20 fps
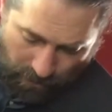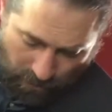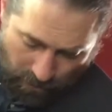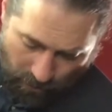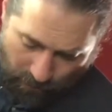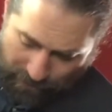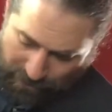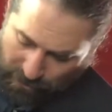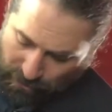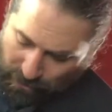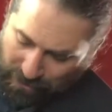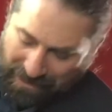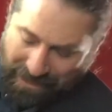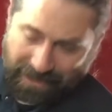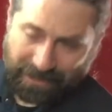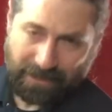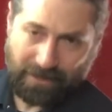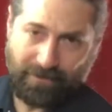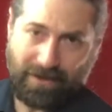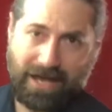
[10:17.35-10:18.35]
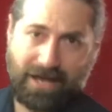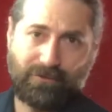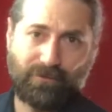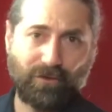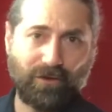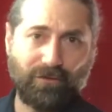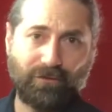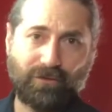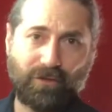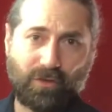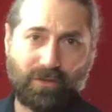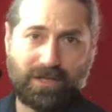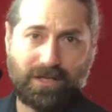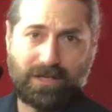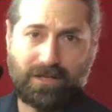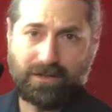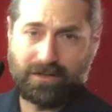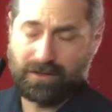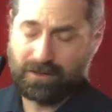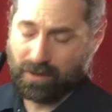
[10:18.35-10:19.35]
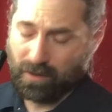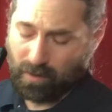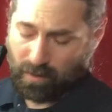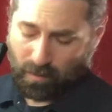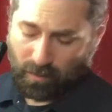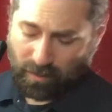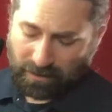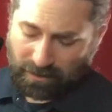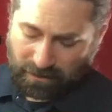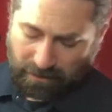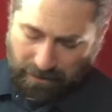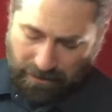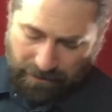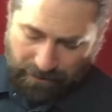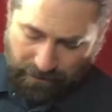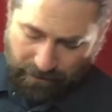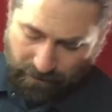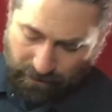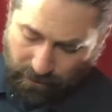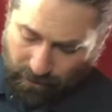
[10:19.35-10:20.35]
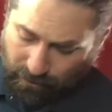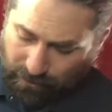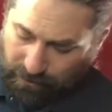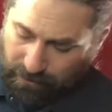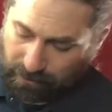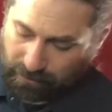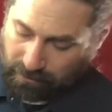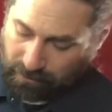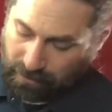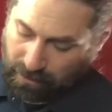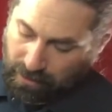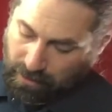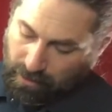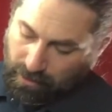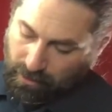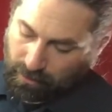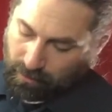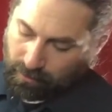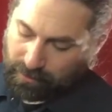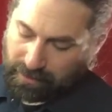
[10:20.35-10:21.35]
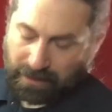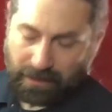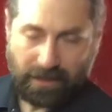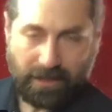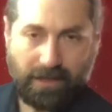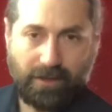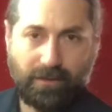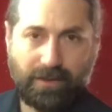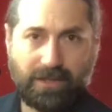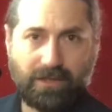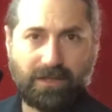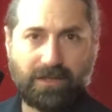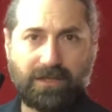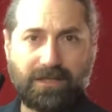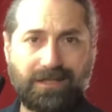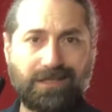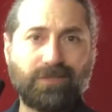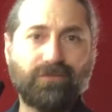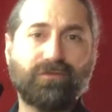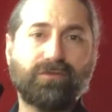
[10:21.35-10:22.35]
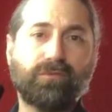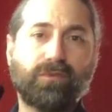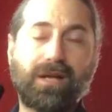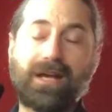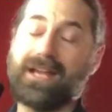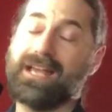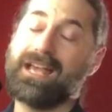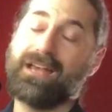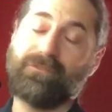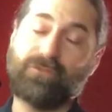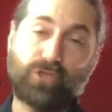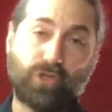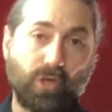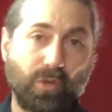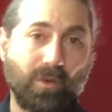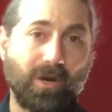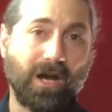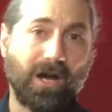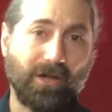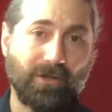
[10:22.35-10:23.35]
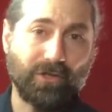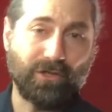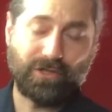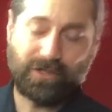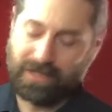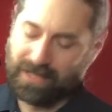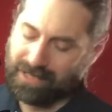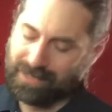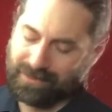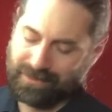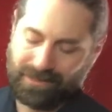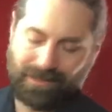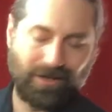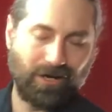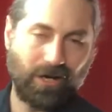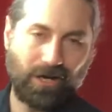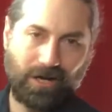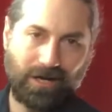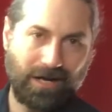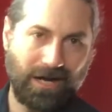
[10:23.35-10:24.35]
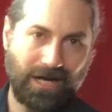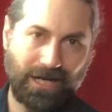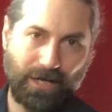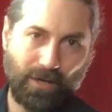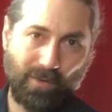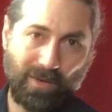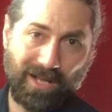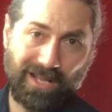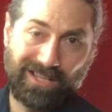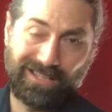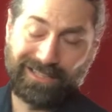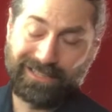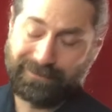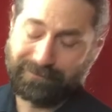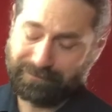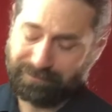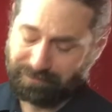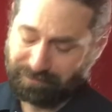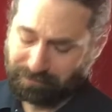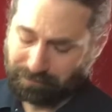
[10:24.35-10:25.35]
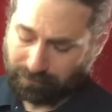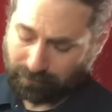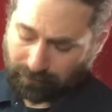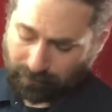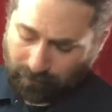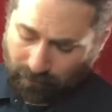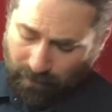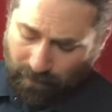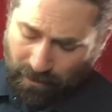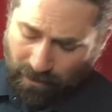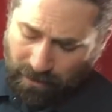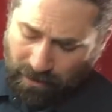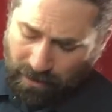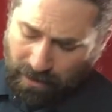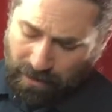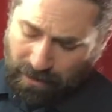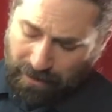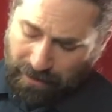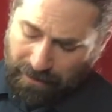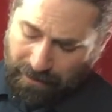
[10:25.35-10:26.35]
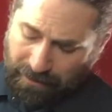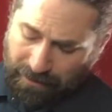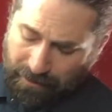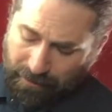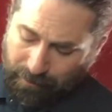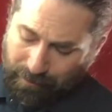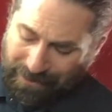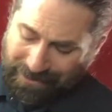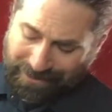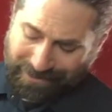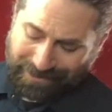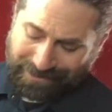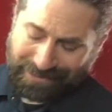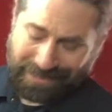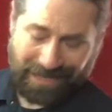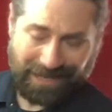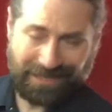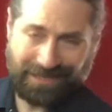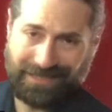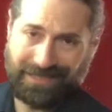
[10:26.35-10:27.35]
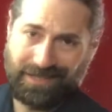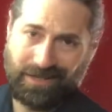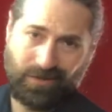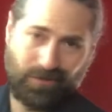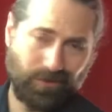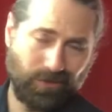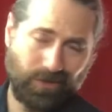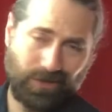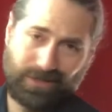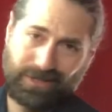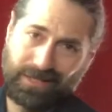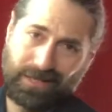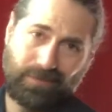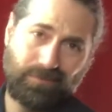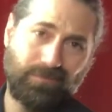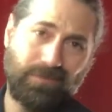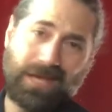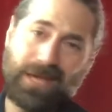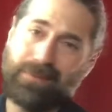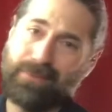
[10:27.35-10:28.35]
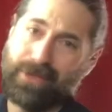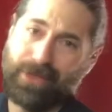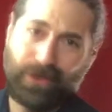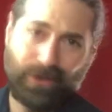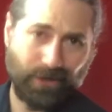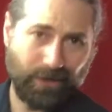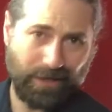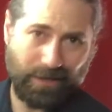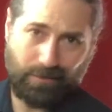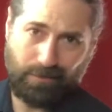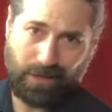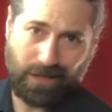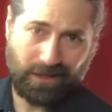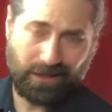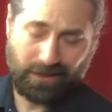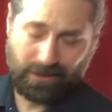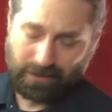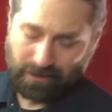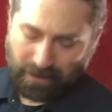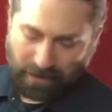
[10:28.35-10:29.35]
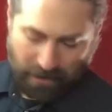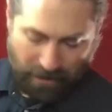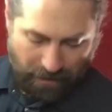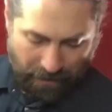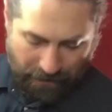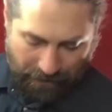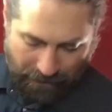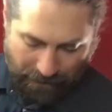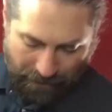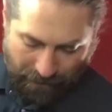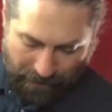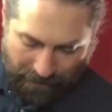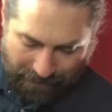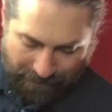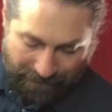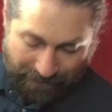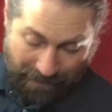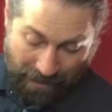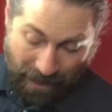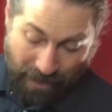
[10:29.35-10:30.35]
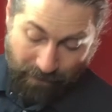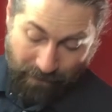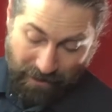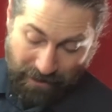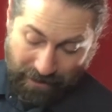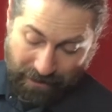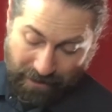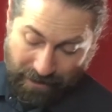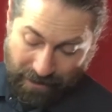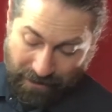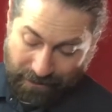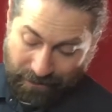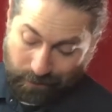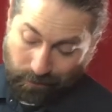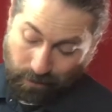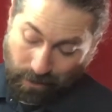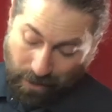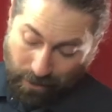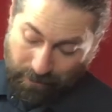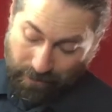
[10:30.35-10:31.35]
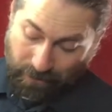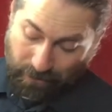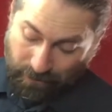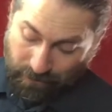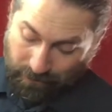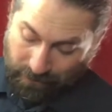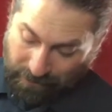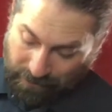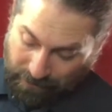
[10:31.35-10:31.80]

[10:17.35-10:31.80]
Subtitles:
You know, this stand I've had for a few years. So when we decided to do this, we took this. I have two other stands that aren't high quality, but this stand itself costs like maybe $30. At the time that I got it, it's probably a little